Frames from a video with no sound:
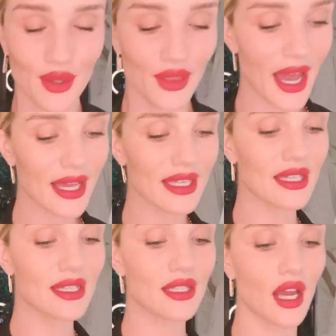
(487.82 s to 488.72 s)
So that
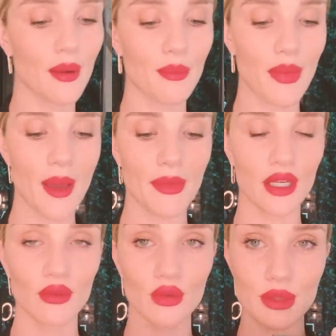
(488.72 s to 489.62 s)
is a
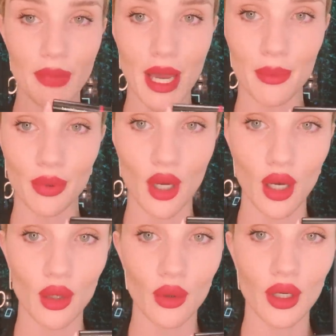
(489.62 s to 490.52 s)
bareMinerals Bare
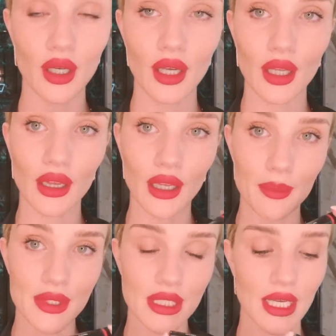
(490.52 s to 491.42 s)
Pro
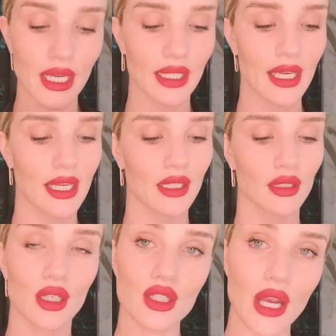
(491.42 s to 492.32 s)
lipstick
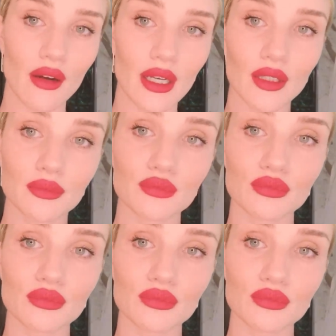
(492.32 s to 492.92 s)
in Cherry.